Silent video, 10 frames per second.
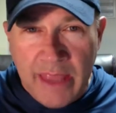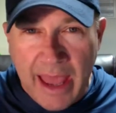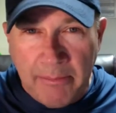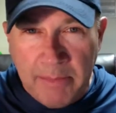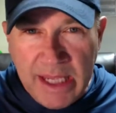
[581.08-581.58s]

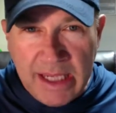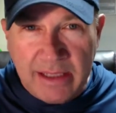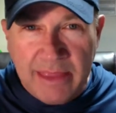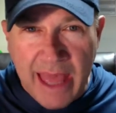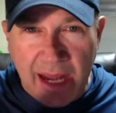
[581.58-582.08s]
that
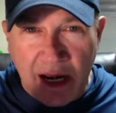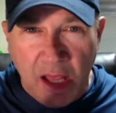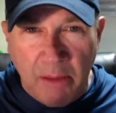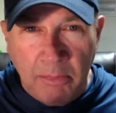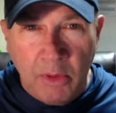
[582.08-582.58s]
meek, that
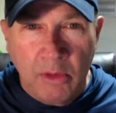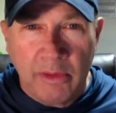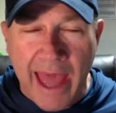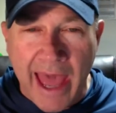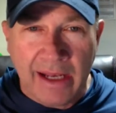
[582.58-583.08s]
humble,
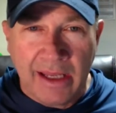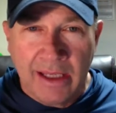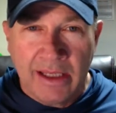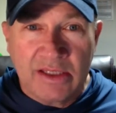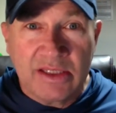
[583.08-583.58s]
that
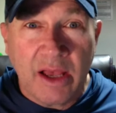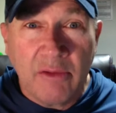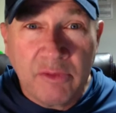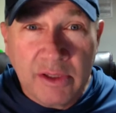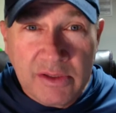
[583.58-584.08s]

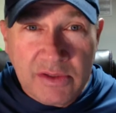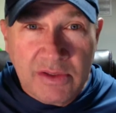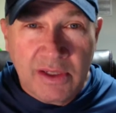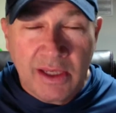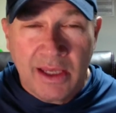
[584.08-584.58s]

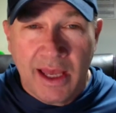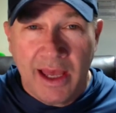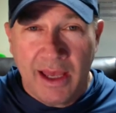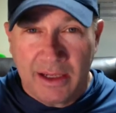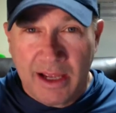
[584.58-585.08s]
selfless
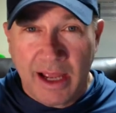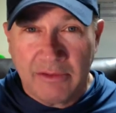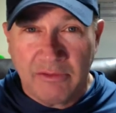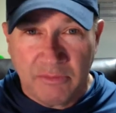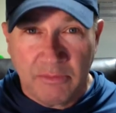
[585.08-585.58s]
uh, kind
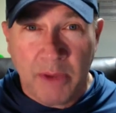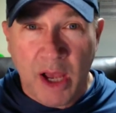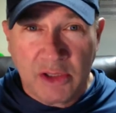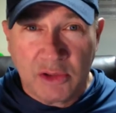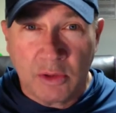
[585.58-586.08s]
of
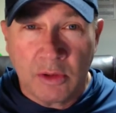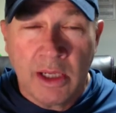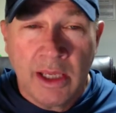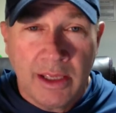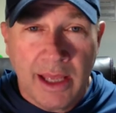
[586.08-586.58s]
posture,
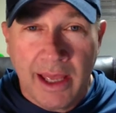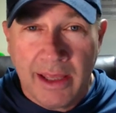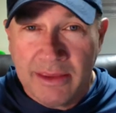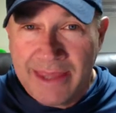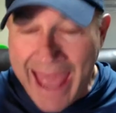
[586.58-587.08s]

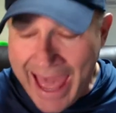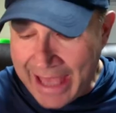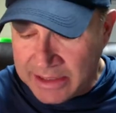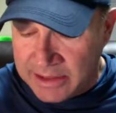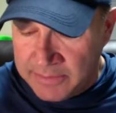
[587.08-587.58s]
uh,
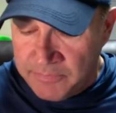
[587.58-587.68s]
that,